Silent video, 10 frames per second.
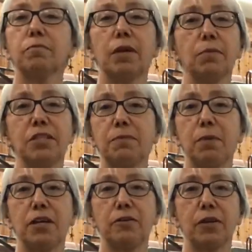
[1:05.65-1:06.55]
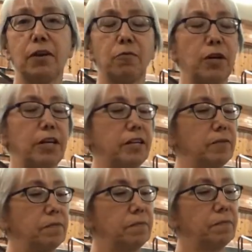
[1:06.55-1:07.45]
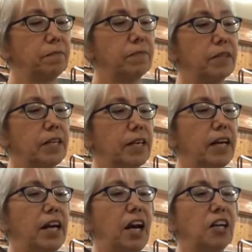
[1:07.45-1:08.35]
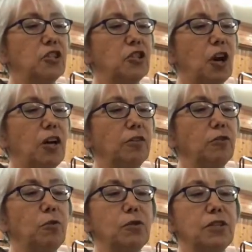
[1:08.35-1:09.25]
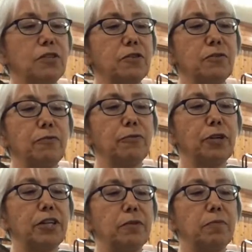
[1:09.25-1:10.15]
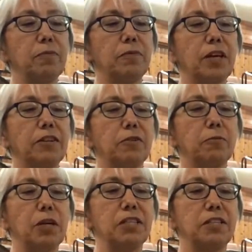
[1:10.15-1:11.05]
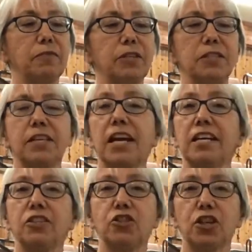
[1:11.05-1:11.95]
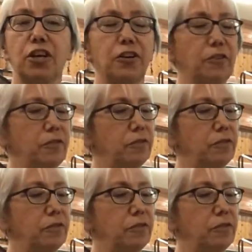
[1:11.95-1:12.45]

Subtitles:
Maybe it's better that way. A child knows a certain freedom that the rest of us can't share.